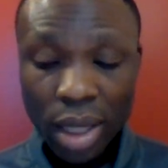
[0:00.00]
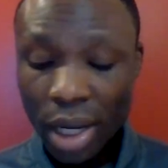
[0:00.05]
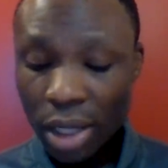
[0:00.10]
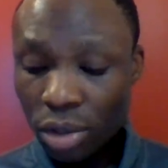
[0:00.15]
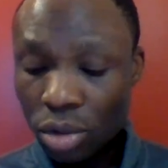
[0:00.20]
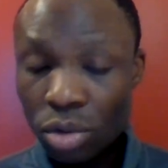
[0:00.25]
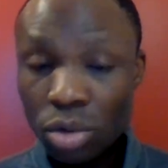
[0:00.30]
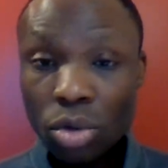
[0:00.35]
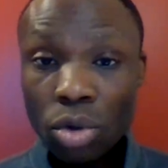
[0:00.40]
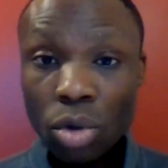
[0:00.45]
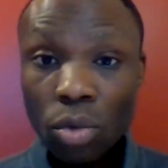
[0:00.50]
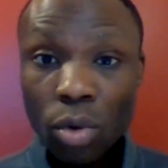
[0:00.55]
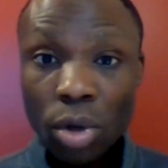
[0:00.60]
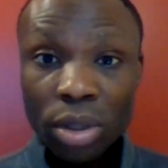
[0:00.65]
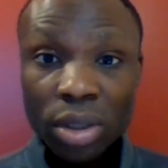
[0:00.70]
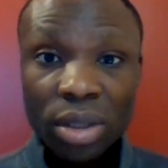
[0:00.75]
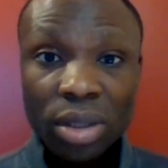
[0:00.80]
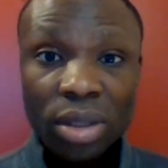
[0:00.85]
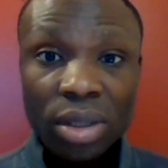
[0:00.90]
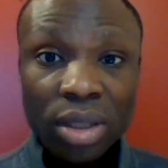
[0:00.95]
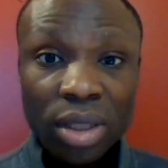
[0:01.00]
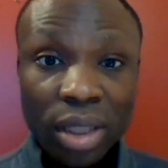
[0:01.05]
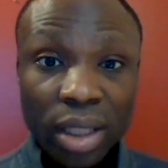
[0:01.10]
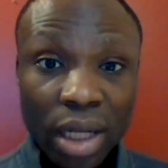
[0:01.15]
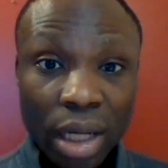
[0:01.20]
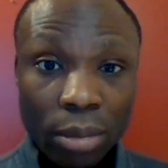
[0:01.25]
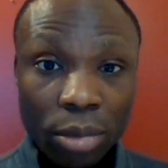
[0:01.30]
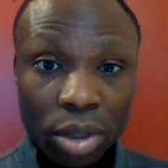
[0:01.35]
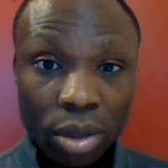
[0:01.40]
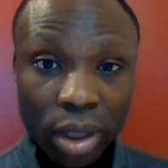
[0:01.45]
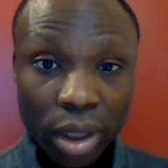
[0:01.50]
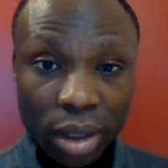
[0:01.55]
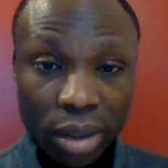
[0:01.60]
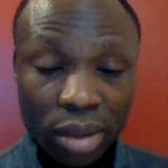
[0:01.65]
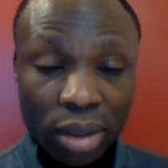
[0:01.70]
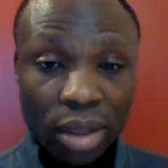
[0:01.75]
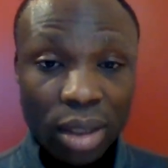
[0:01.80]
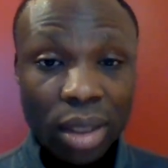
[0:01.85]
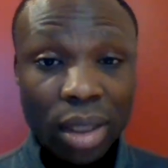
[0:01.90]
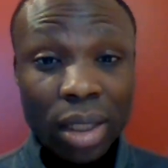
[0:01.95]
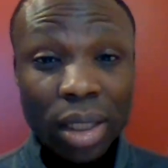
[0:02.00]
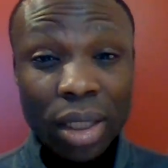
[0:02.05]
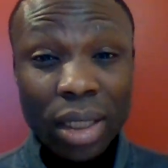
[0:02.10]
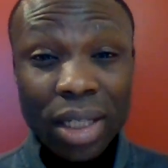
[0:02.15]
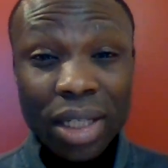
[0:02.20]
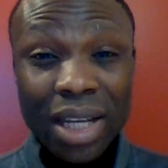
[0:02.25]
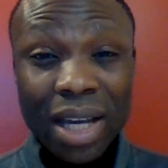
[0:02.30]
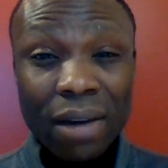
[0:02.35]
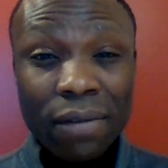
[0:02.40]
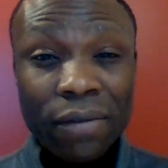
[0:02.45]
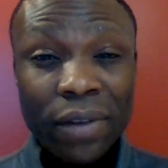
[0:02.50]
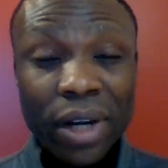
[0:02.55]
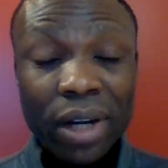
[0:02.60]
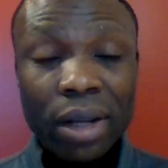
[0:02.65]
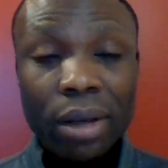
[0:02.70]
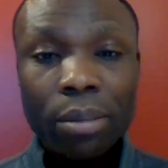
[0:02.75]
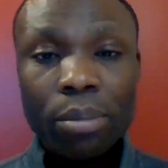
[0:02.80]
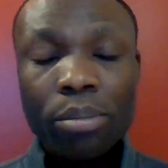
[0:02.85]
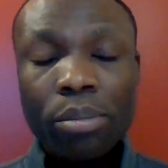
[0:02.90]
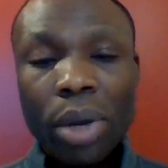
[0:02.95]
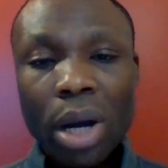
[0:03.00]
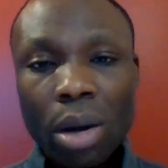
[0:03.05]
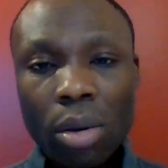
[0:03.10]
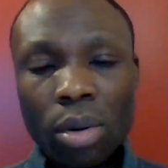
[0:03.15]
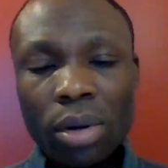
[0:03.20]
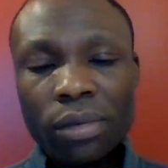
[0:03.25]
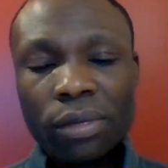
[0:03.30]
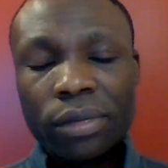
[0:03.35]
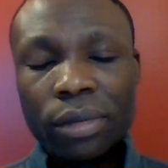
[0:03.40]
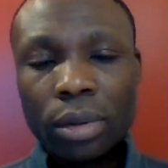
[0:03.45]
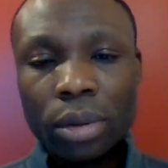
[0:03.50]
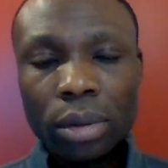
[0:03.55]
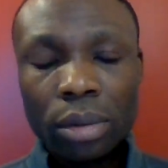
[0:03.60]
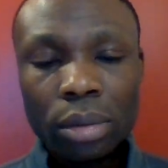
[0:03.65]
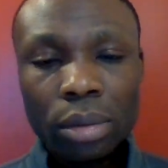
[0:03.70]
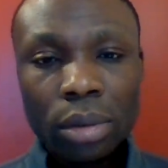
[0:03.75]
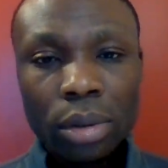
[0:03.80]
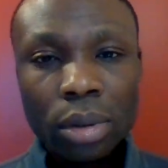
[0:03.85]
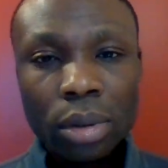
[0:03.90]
and you know what cinnamon is. They are very powerful